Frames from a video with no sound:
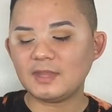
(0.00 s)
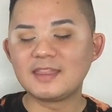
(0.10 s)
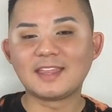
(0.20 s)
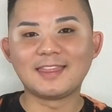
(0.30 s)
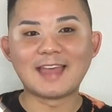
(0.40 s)

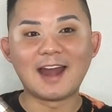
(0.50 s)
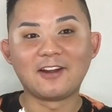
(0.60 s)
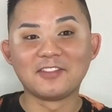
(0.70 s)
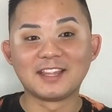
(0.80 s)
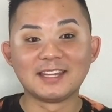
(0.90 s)
And then that
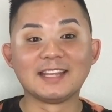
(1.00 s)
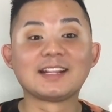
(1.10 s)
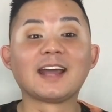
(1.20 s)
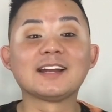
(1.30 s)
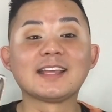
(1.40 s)
on the lid,
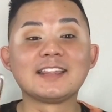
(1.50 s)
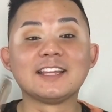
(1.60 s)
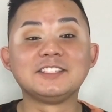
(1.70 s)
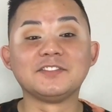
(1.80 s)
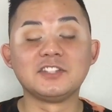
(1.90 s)
kind of like
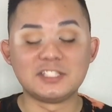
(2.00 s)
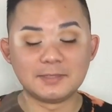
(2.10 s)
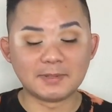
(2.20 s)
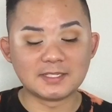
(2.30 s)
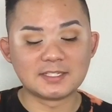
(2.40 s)
this if you
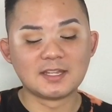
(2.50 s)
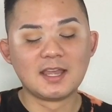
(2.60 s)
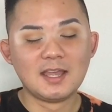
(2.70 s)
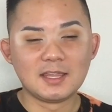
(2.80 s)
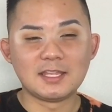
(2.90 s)
deepened
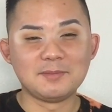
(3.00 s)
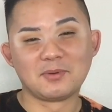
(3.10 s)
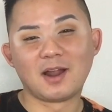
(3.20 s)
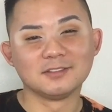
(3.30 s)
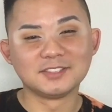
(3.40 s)
the
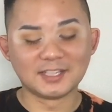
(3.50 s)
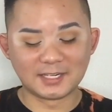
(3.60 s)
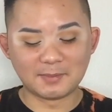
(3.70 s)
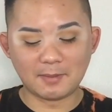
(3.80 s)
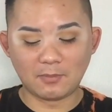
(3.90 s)
browns a
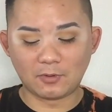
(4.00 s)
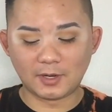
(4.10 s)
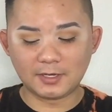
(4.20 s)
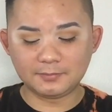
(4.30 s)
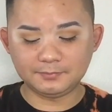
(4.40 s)
little bit
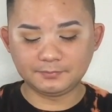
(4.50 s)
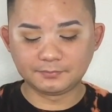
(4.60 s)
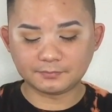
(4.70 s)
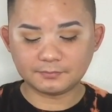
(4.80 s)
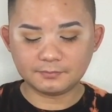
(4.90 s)
more.
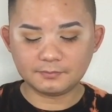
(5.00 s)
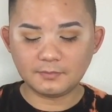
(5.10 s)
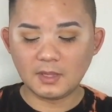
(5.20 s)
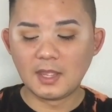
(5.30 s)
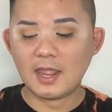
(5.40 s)

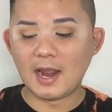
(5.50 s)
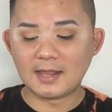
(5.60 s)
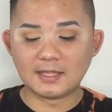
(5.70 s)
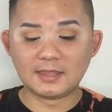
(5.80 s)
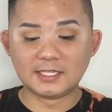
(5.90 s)

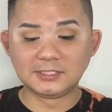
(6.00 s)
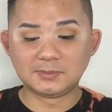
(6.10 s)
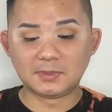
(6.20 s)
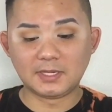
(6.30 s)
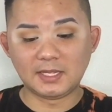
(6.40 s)
And then this
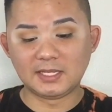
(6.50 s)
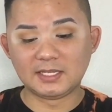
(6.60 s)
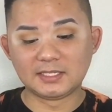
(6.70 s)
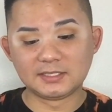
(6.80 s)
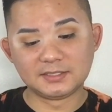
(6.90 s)
one
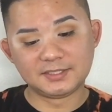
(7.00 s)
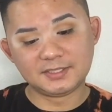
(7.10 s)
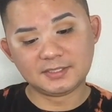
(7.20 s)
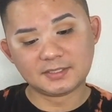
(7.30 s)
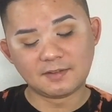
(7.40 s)

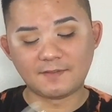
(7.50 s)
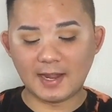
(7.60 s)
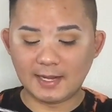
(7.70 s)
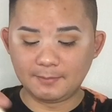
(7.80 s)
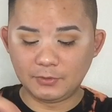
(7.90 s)
is
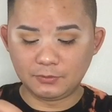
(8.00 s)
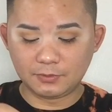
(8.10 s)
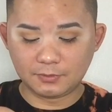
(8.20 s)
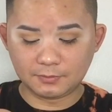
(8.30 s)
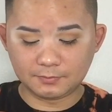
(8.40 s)
Violet Moon.